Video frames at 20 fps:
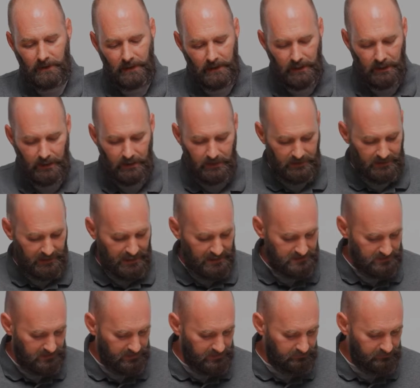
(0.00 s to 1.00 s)
and
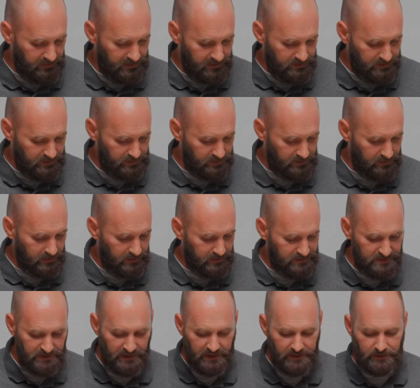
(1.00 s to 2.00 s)
gasoline mixture
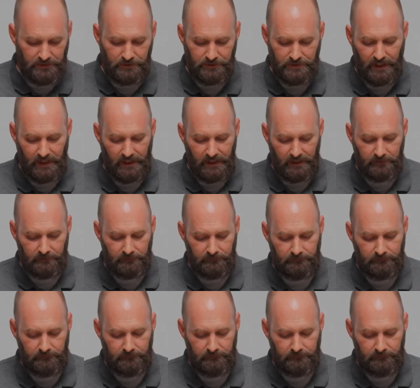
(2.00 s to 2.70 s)
sitting in your tank